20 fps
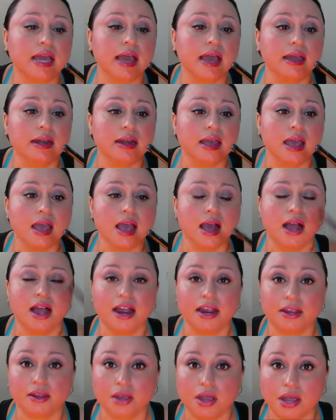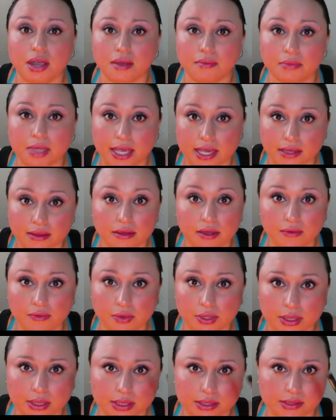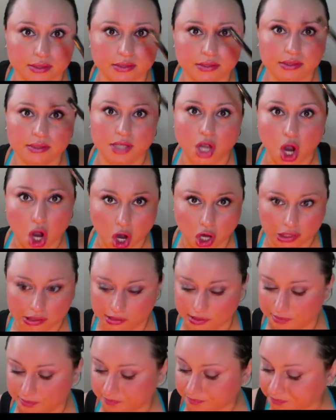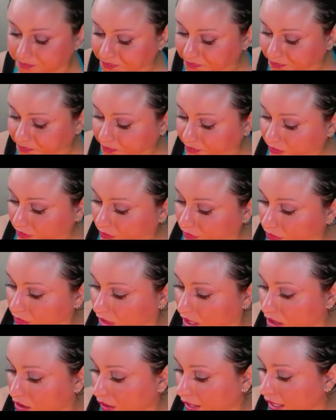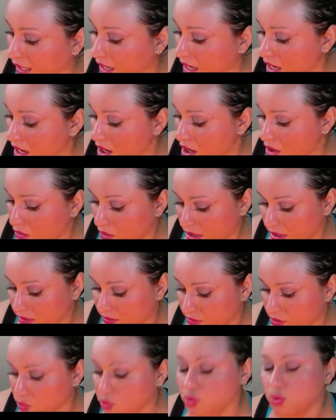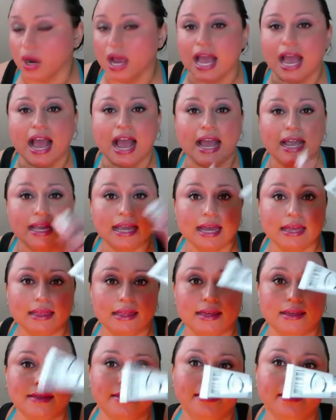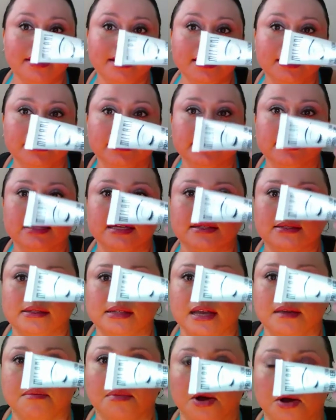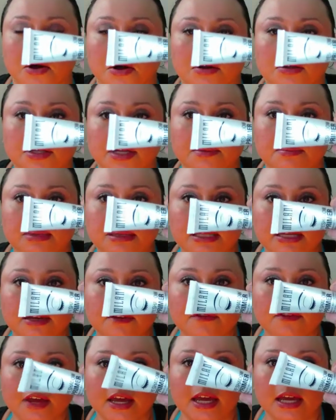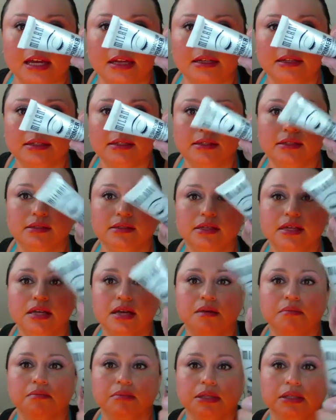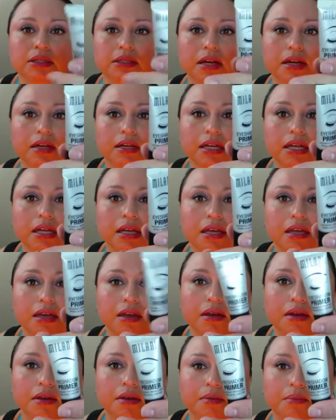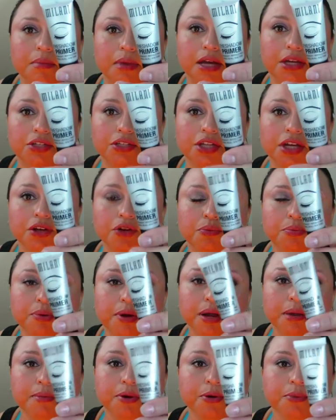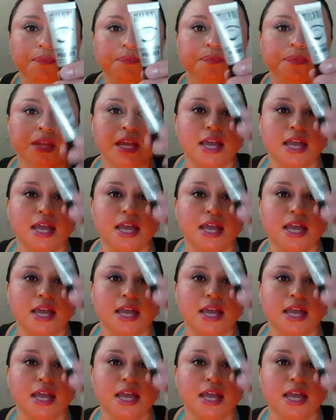that, I am in love with this. This is awesome. Okay, what else? Ooh, I got this in that same haul, I believe, and this is the Milani eyeshadow primer.